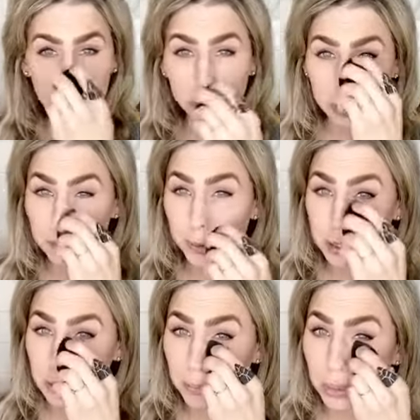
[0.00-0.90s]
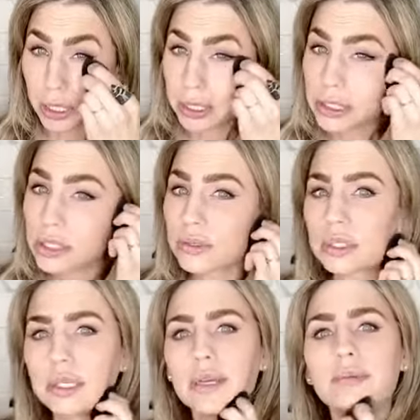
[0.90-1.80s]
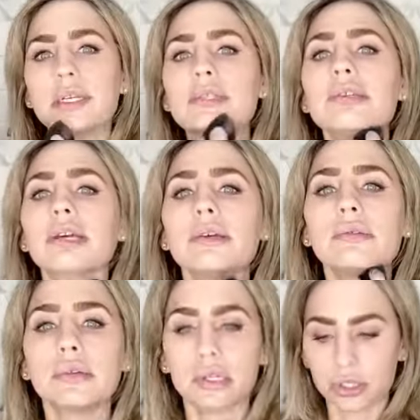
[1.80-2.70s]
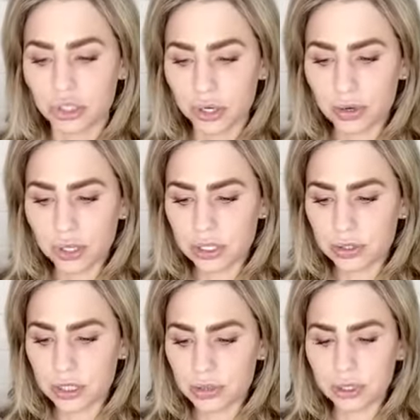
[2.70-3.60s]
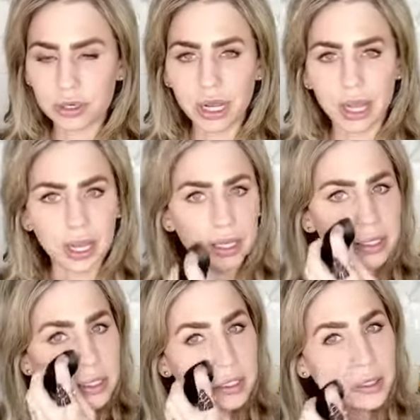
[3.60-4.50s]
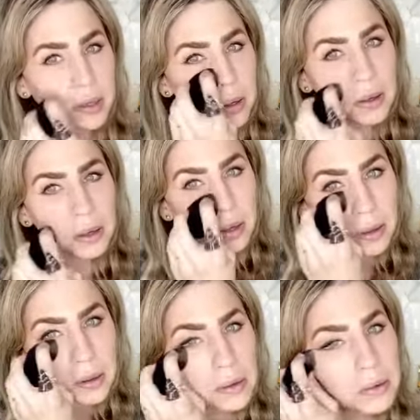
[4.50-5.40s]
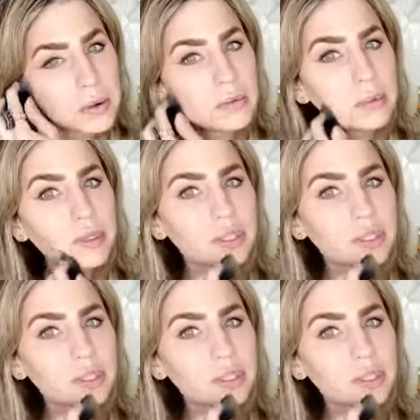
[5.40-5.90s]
is because it blends so seamlessly. Sure, you can do this with your hands, but there's